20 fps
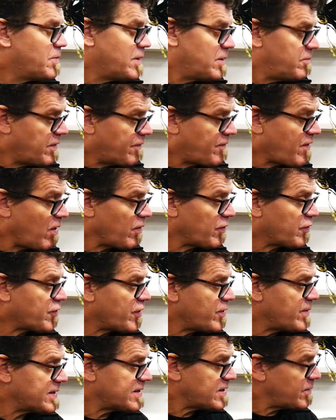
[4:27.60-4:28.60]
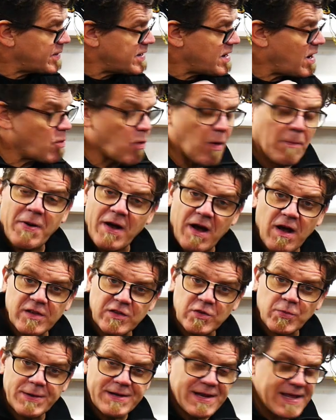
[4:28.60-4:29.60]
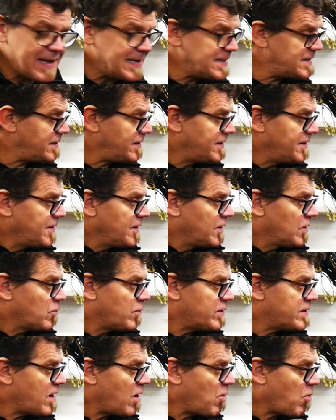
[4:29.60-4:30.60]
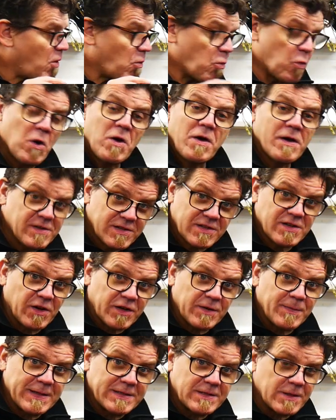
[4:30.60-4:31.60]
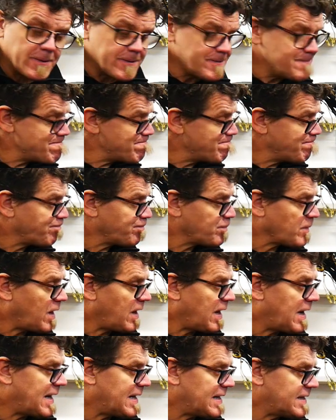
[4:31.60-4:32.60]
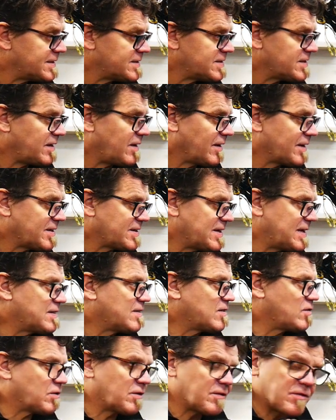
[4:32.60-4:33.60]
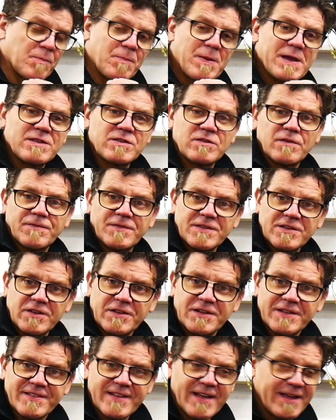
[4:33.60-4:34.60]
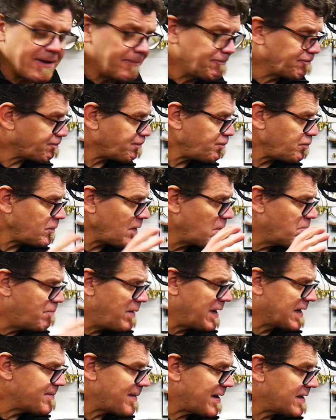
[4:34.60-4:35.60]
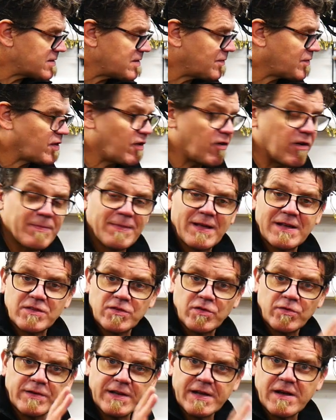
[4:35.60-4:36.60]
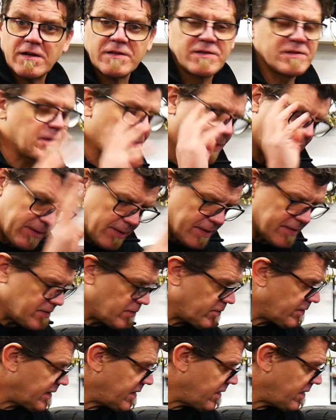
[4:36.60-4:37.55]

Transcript: But we've gone through it, so we know what parts we need, we know what work's got to be done, and like I said, sort of the big stuff that's going to take big amounts of time, that's already gone. So the bodywork's already